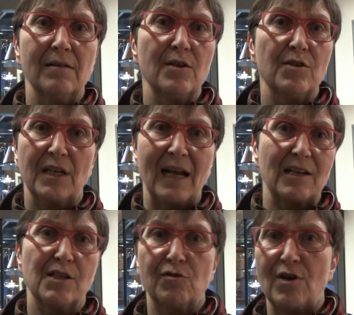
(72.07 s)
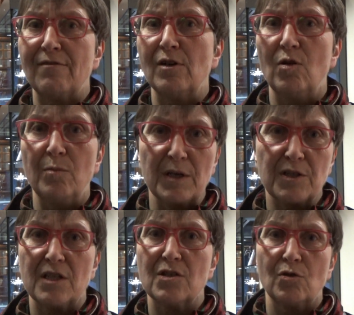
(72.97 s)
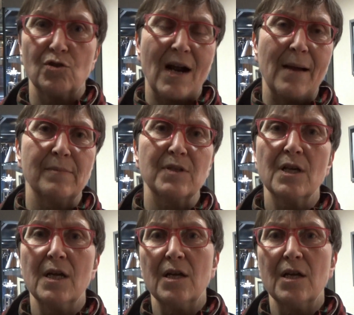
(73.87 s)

using active travel or buses or trams,